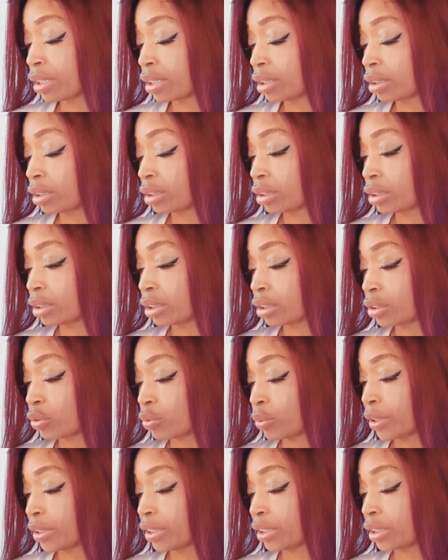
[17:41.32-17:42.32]
So
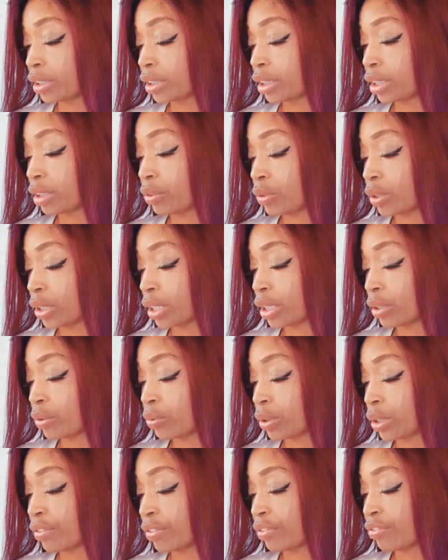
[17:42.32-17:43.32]
where is he when I
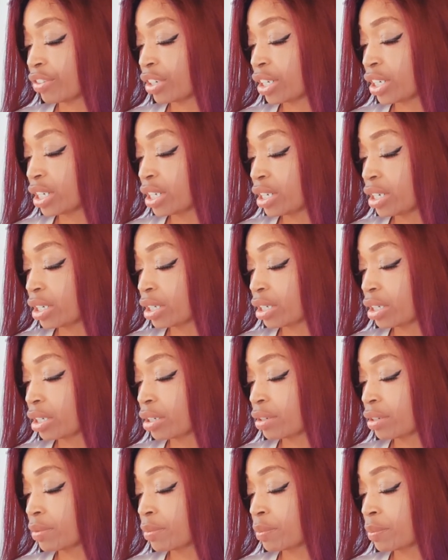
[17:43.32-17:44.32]
want to find
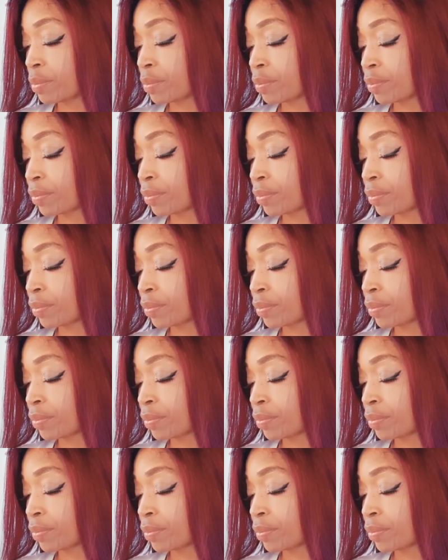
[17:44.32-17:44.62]
him?